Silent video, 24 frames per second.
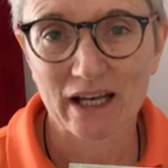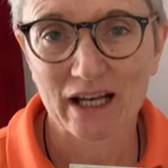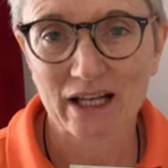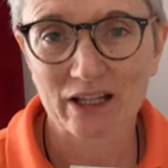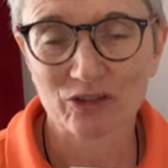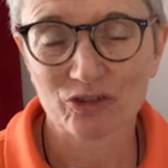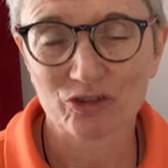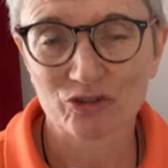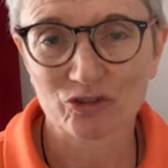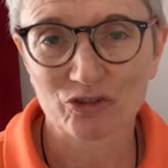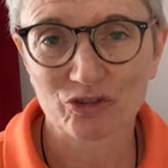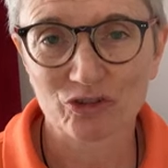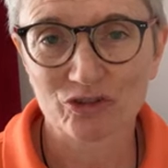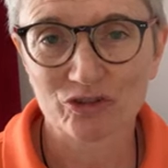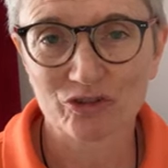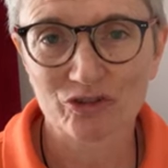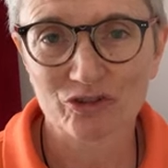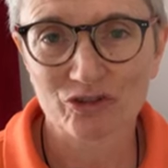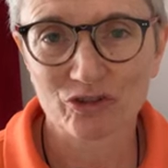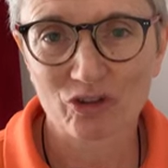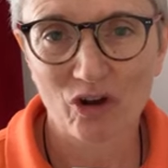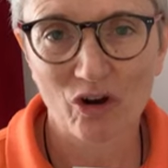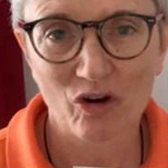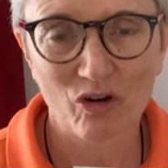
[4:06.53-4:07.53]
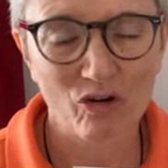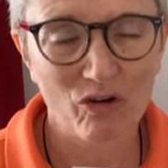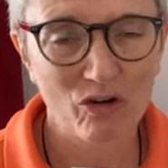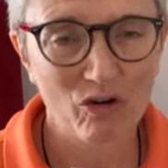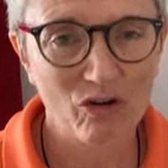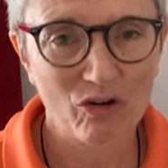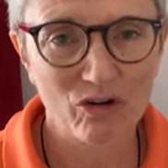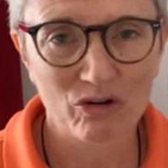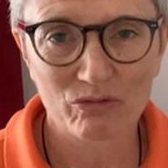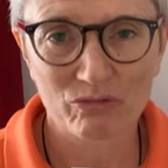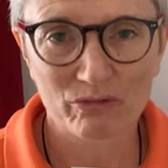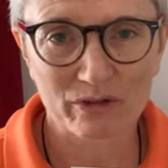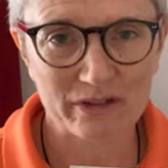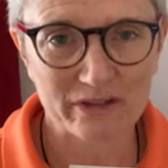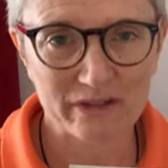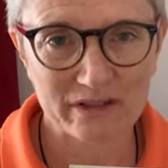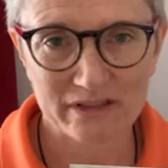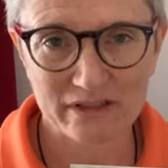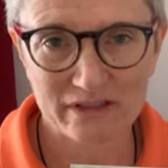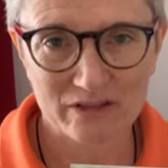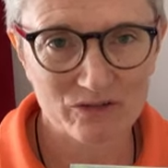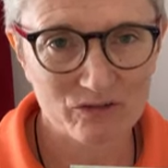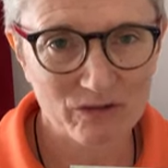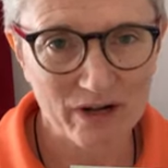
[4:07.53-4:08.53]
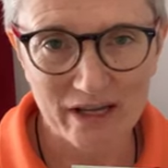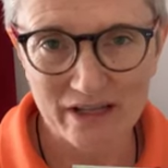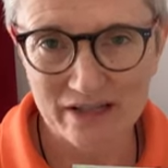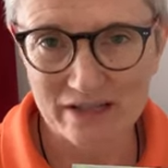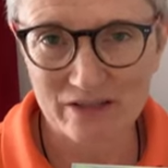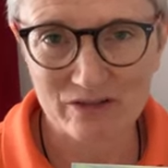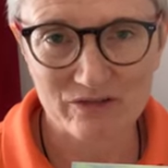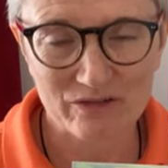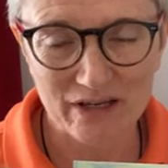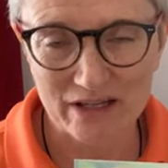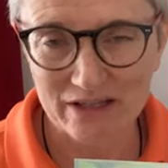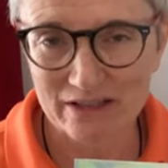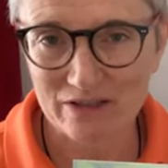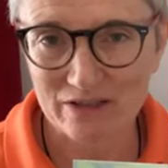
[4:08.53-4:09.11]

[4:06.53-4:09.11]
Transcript: and you're just always stressed,